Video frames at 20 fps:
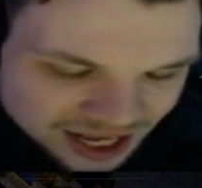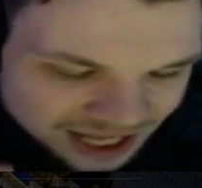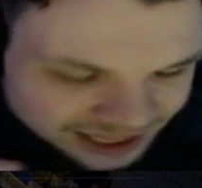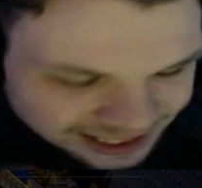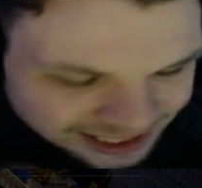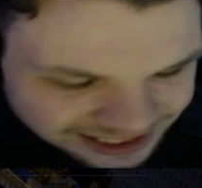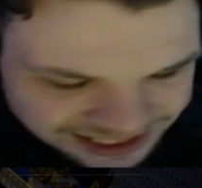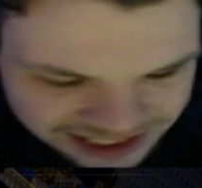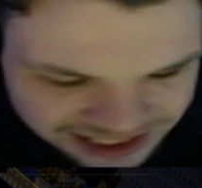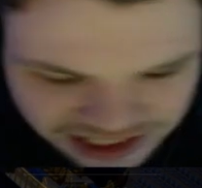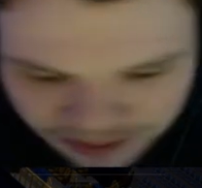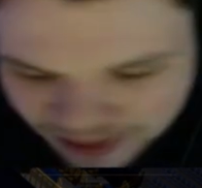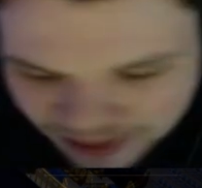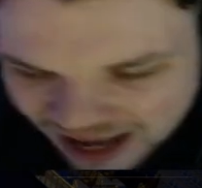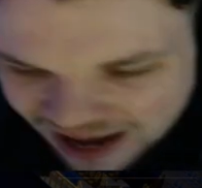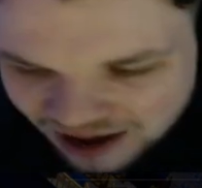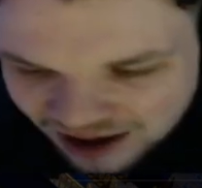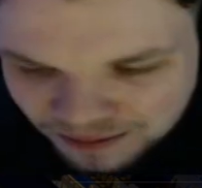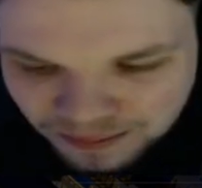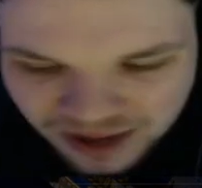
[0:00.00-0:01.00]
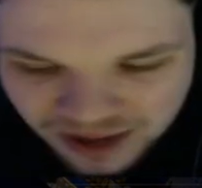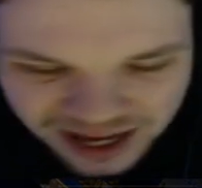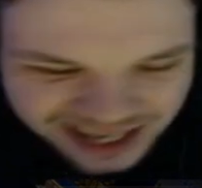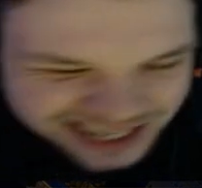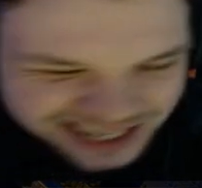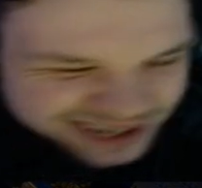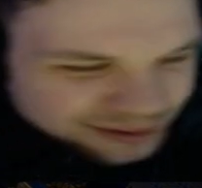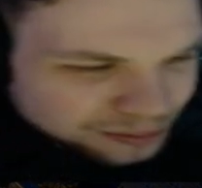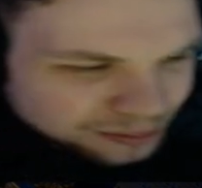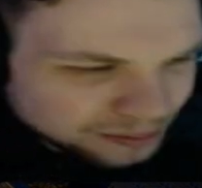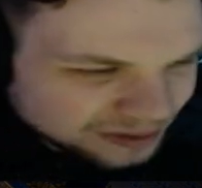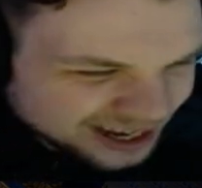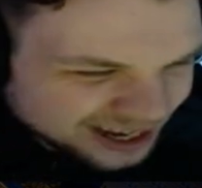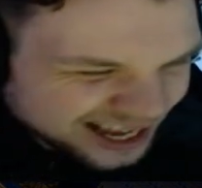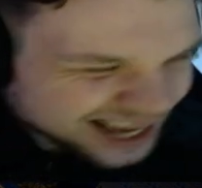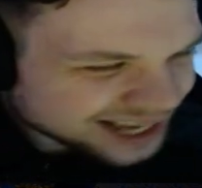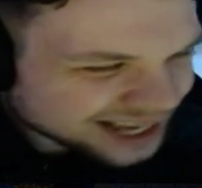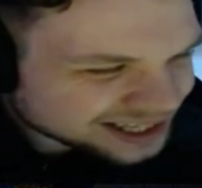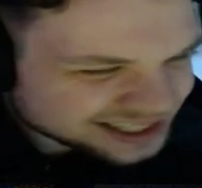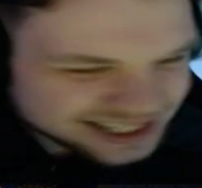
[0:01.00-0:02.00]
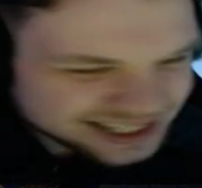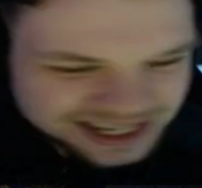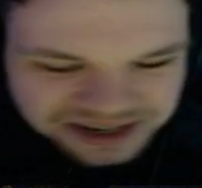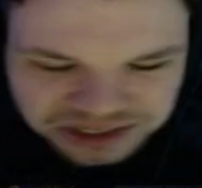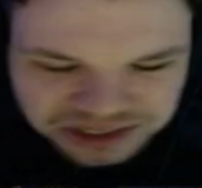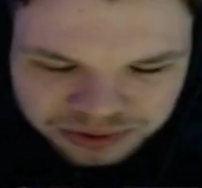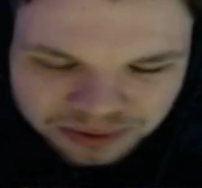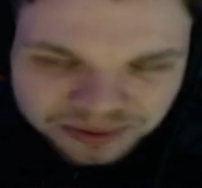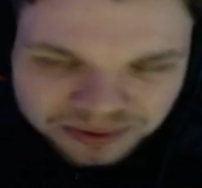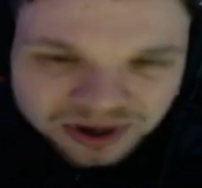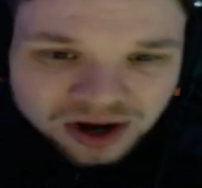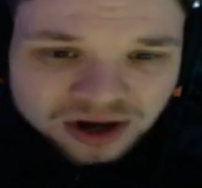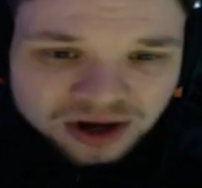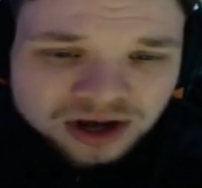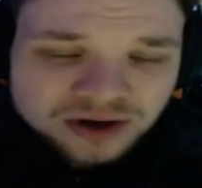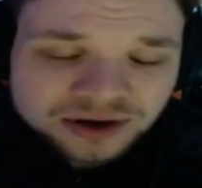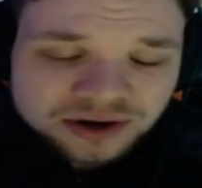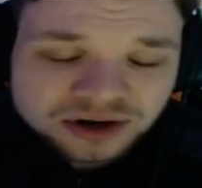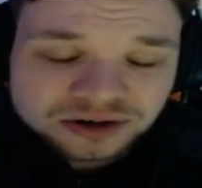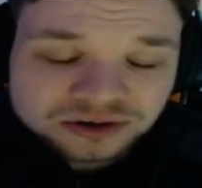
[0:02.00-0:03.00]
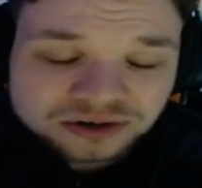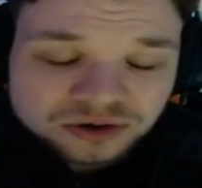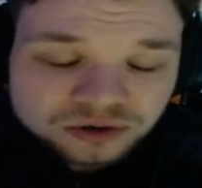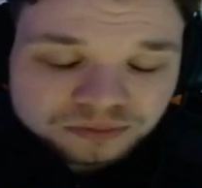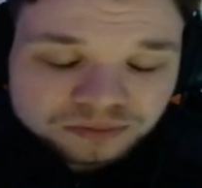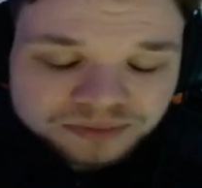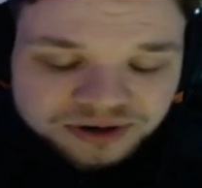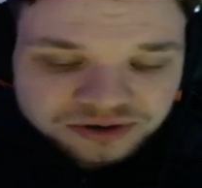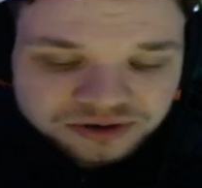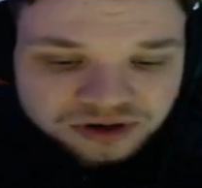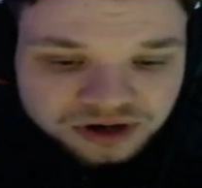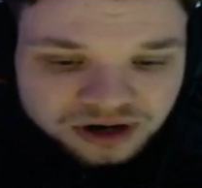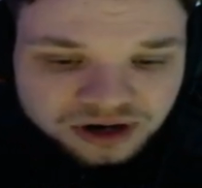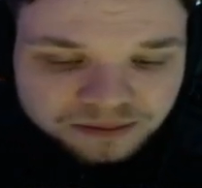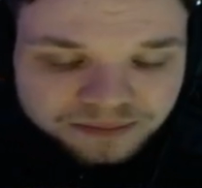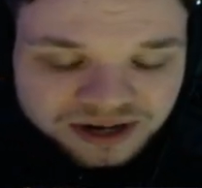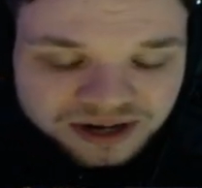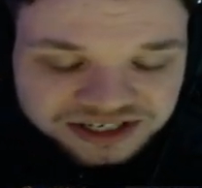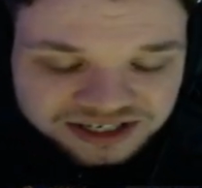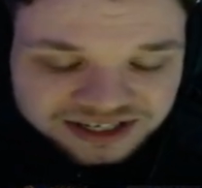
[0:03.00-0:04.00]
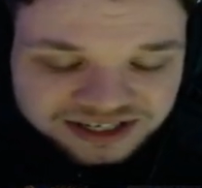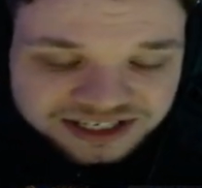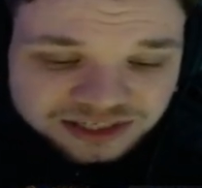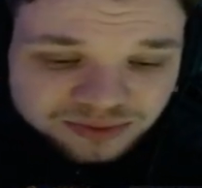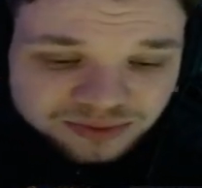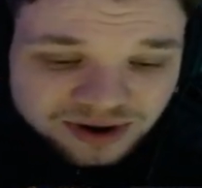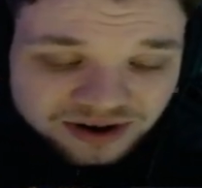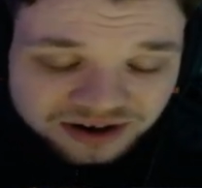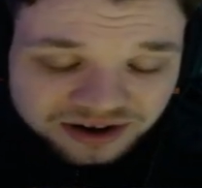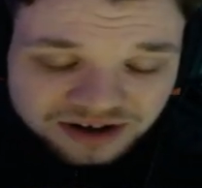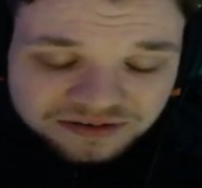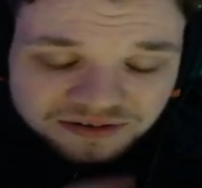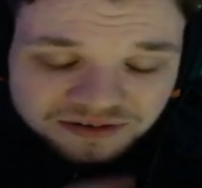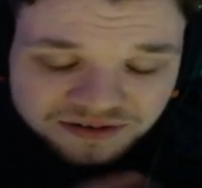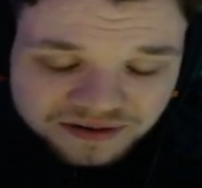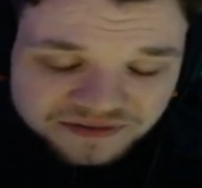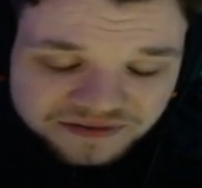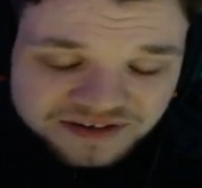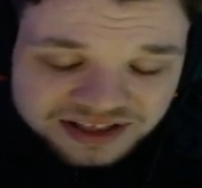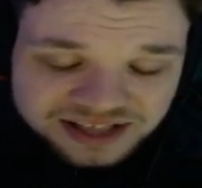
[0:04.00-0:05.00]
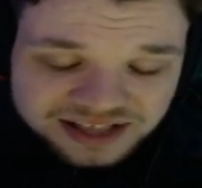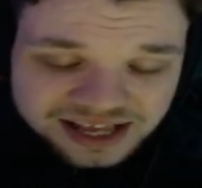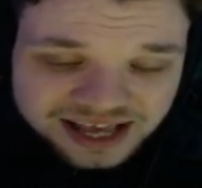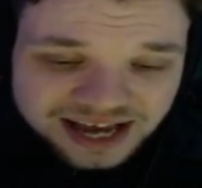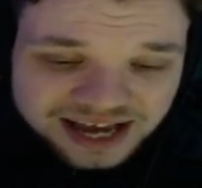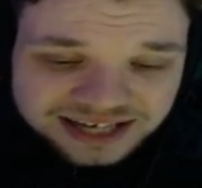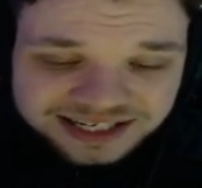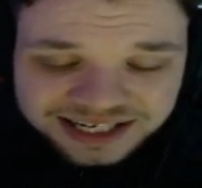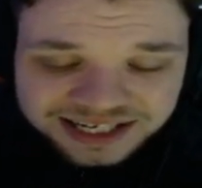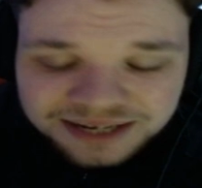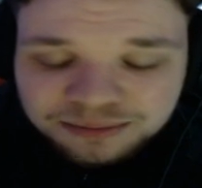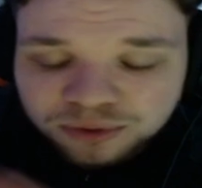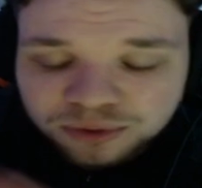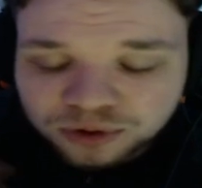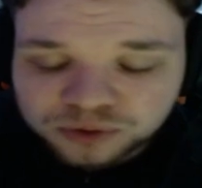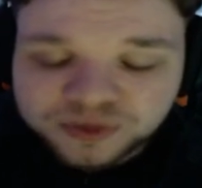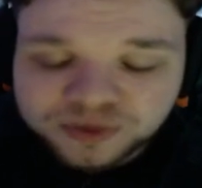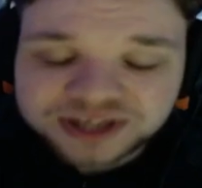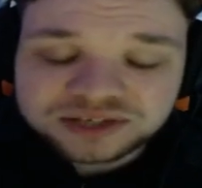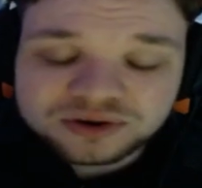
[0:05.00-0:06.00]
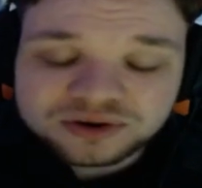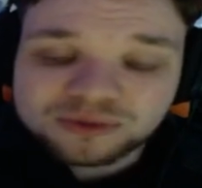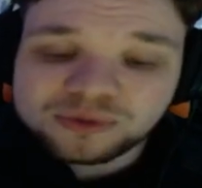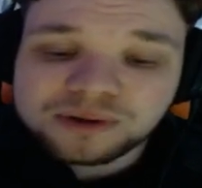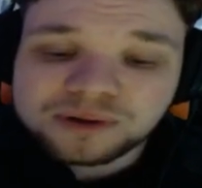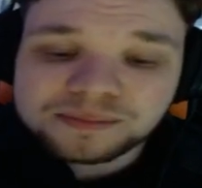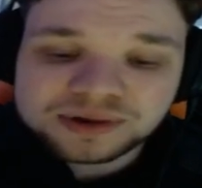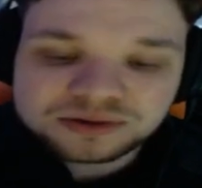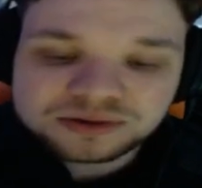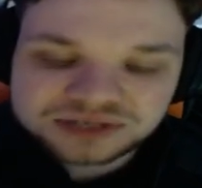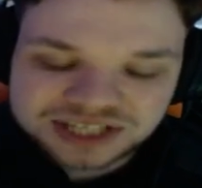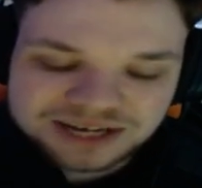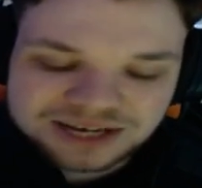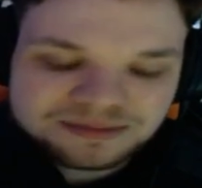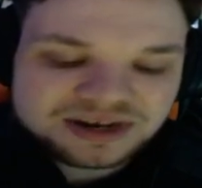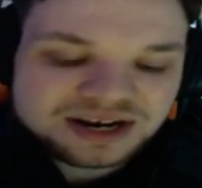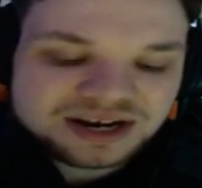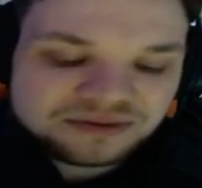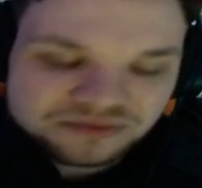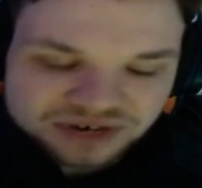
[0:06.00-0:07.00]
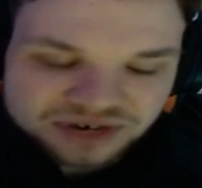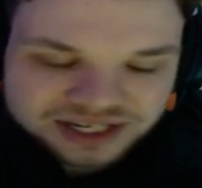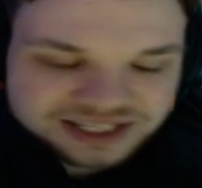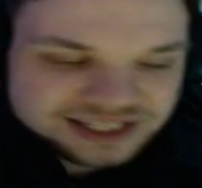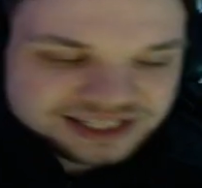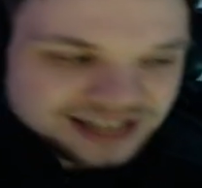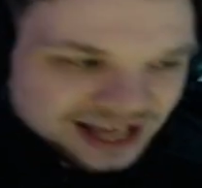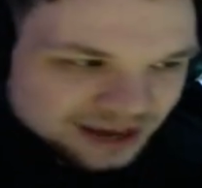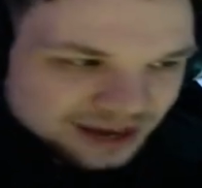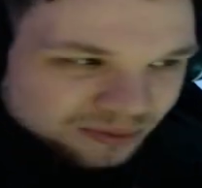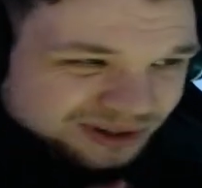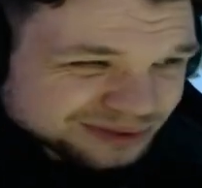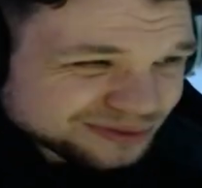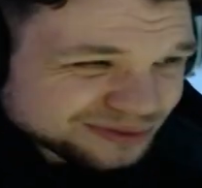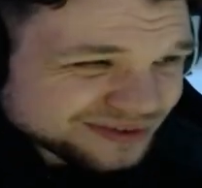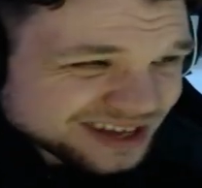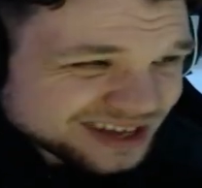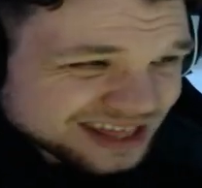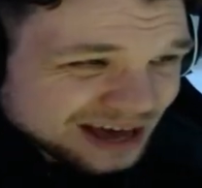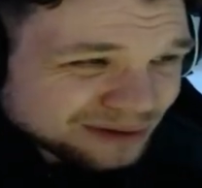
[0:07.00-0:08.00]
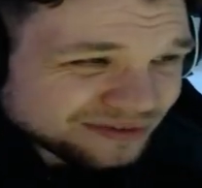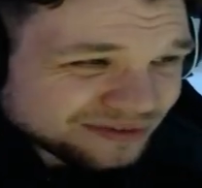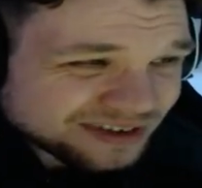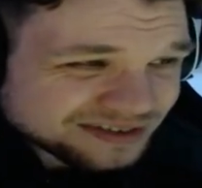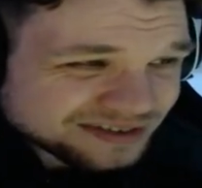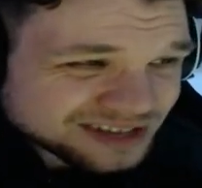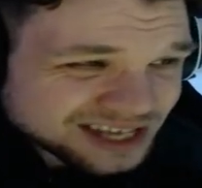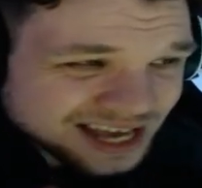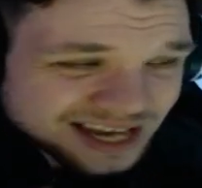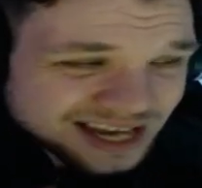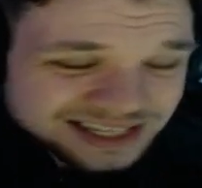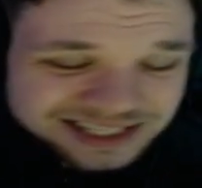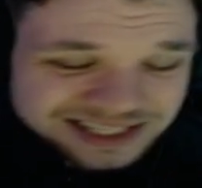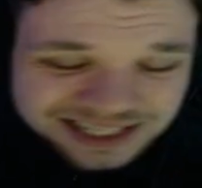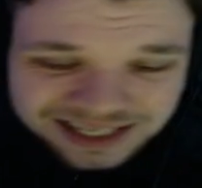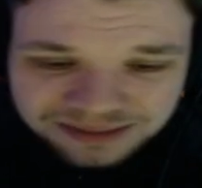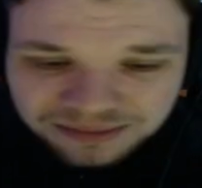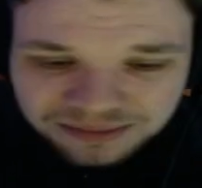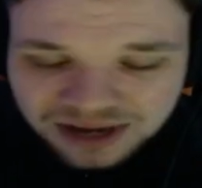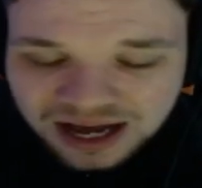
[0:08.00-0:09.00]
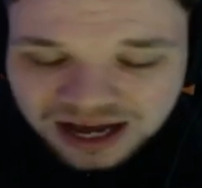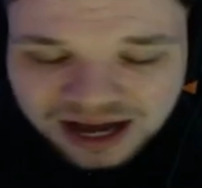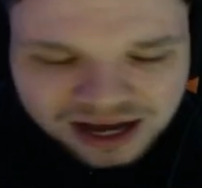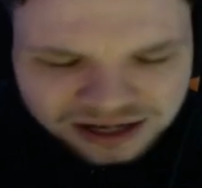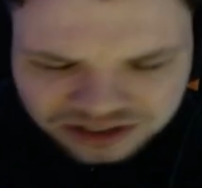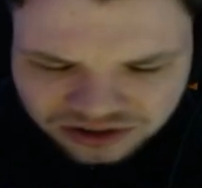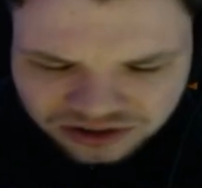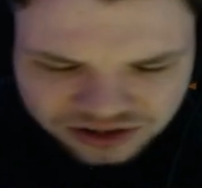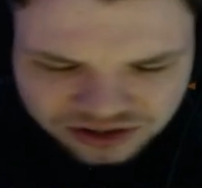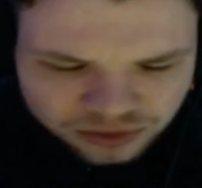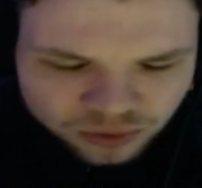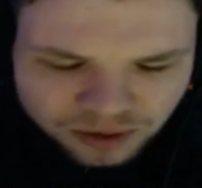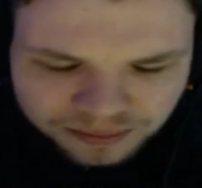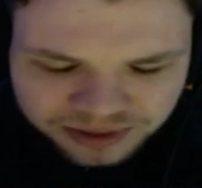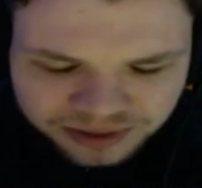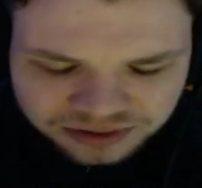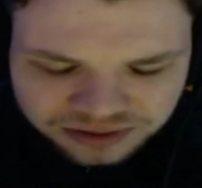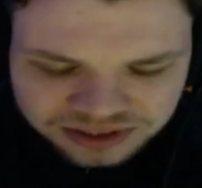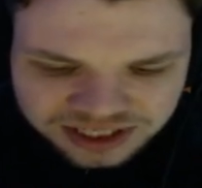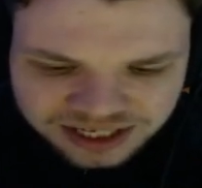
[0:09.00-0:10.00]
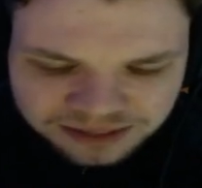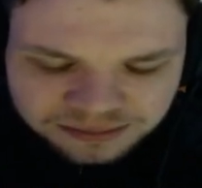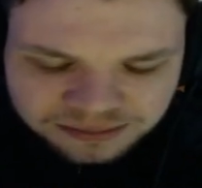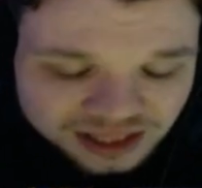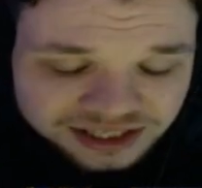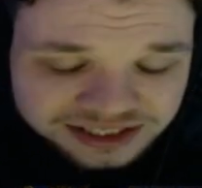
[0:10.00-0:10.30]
This is the part of my little series what we've got going on called building on a budget. This is where I'll go from a 50k team all the way to a 1 mil team and then reset it once we've hit that 50k team, the 1 mil team.